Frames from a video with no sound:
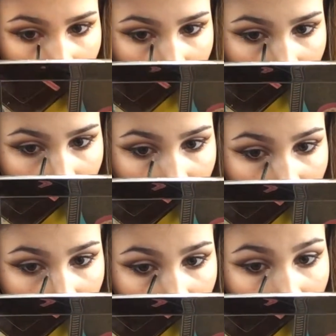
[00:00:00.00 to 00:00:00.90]
and I'm
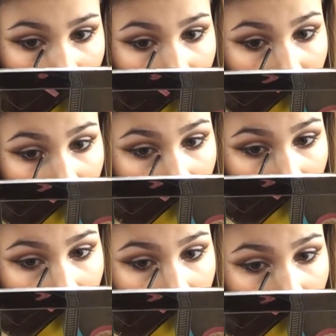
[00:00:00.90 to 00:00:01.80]
applying that right in
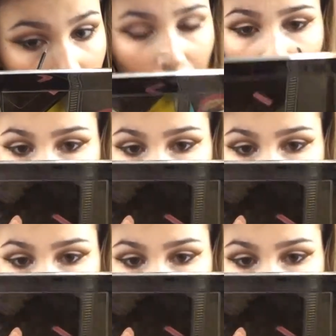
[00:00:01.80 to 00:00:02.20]
the inner corner